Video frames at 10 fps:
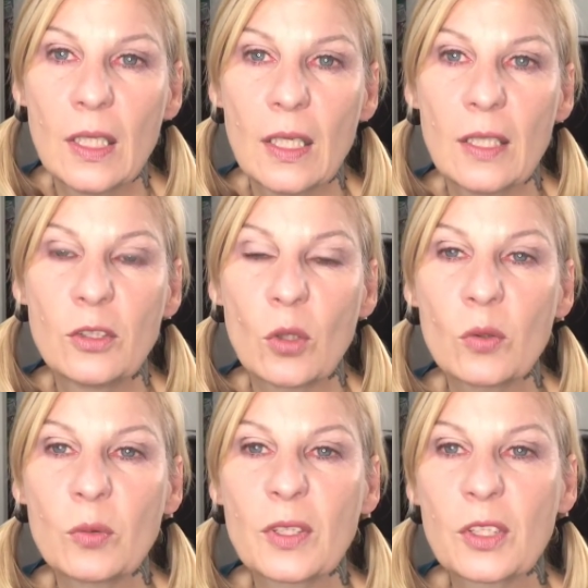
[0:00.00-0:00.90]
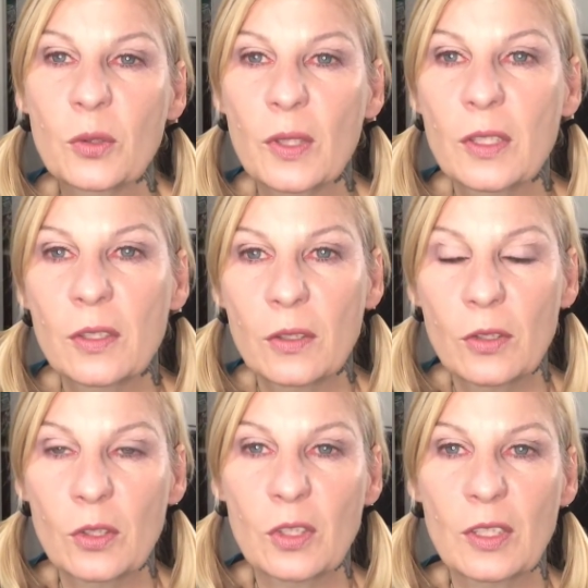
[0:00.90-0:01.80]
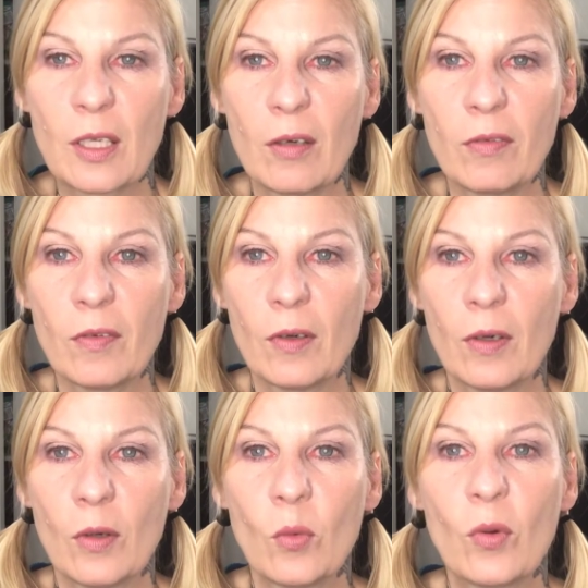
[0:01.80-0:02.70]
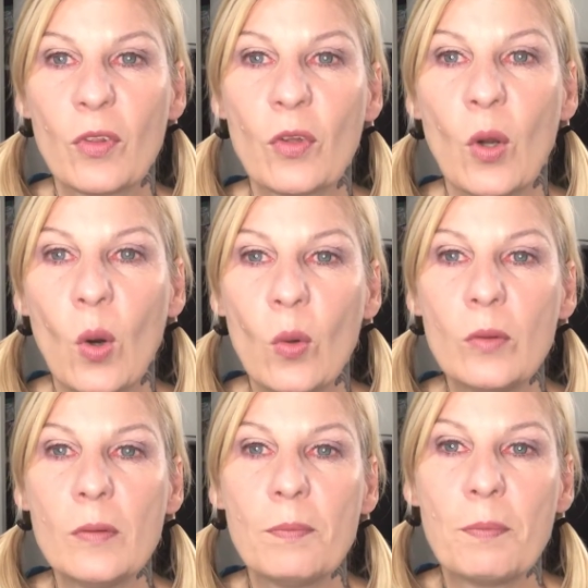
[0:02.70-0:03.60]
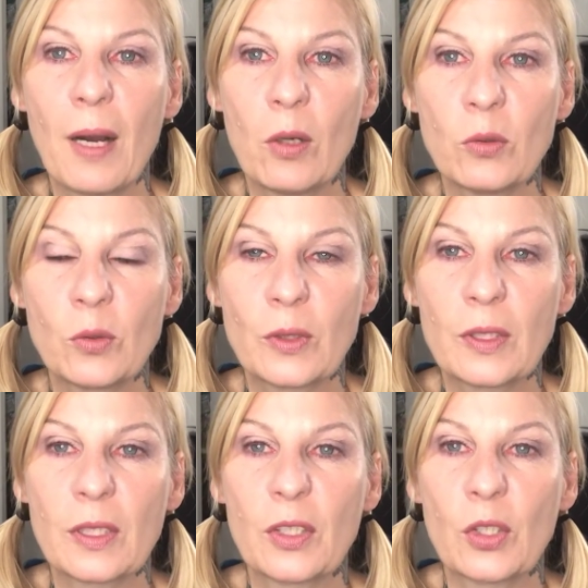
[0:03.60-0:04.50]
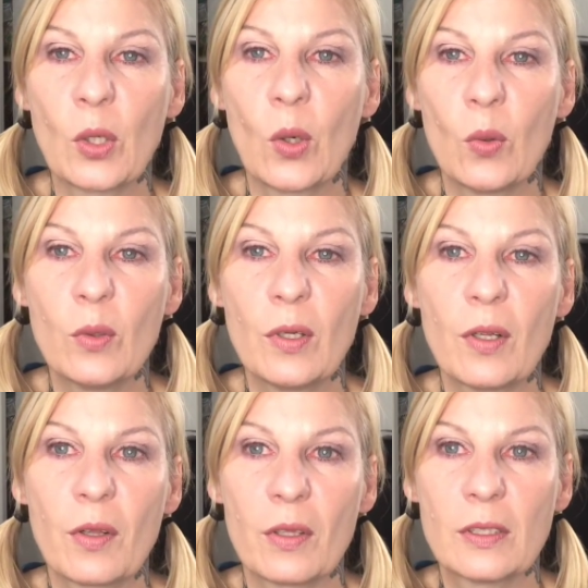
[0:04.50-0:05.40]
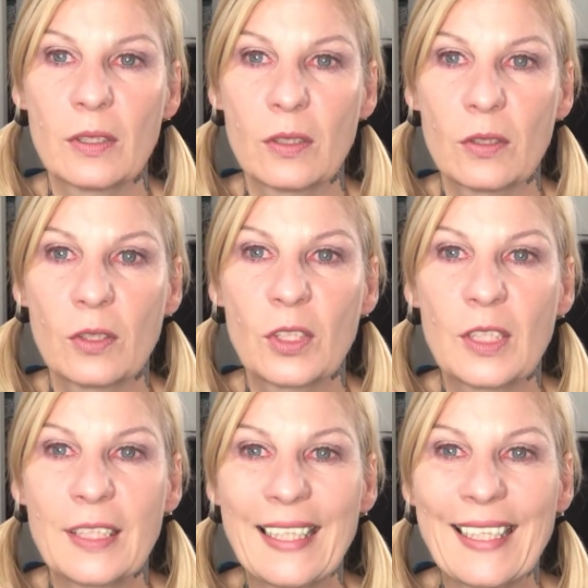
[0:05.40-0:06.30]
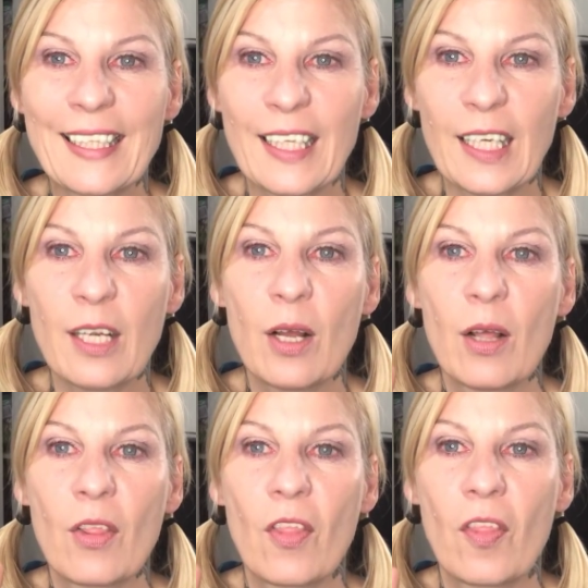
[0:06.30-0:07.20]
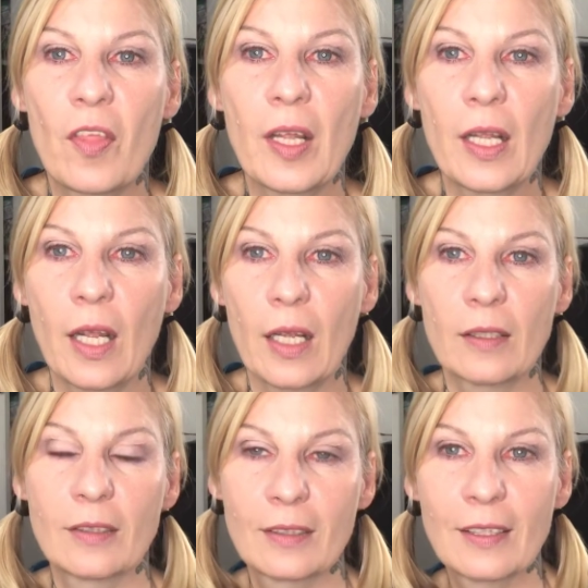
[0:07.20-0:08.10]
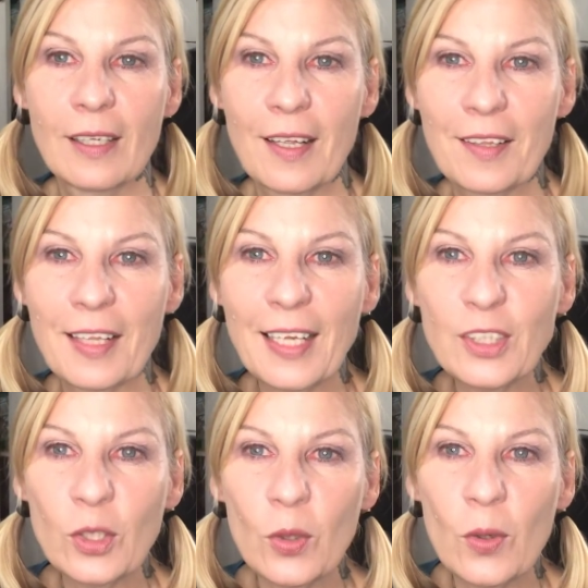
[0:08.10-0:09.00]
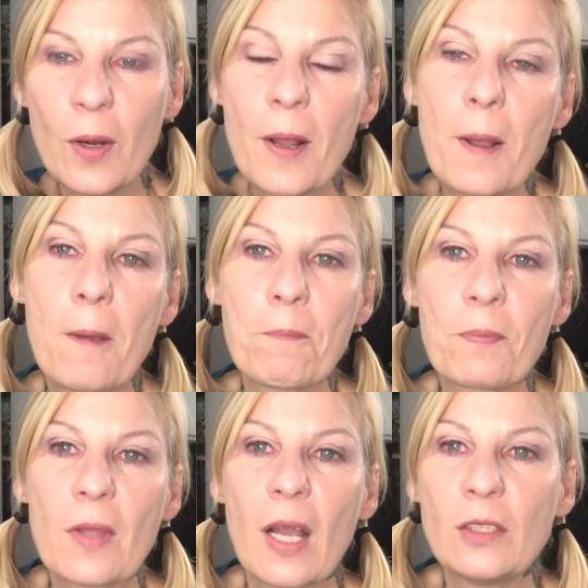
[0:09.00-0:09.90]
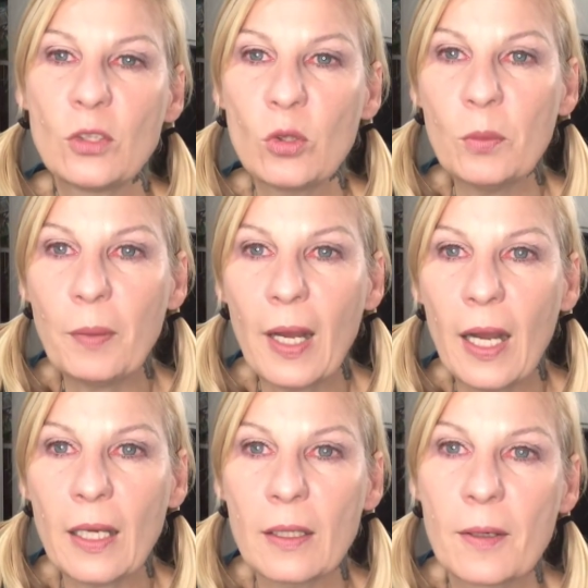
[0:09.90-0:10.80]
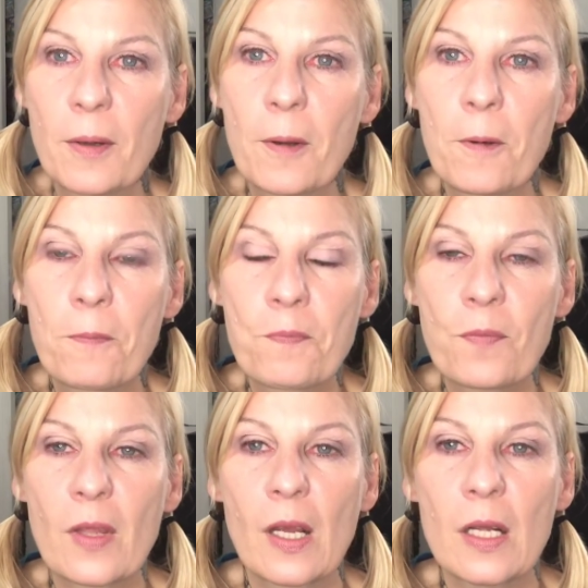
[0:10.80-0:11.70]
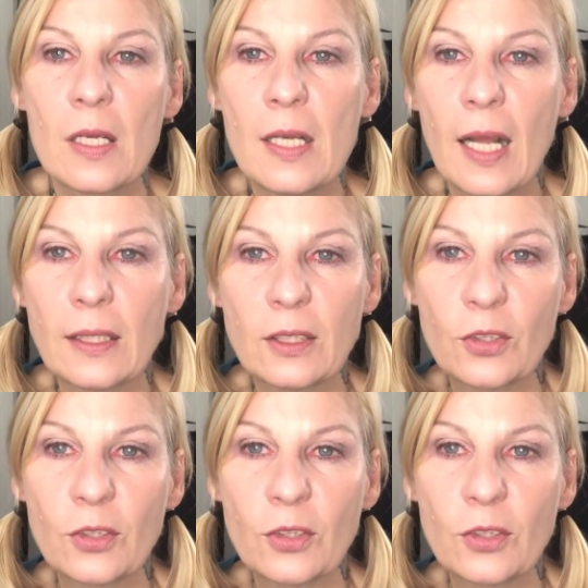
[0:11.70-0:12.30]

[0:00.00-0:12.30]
and don't restrict yourself with your own boundaries and your own stinking thinking. Thank you, and tune back next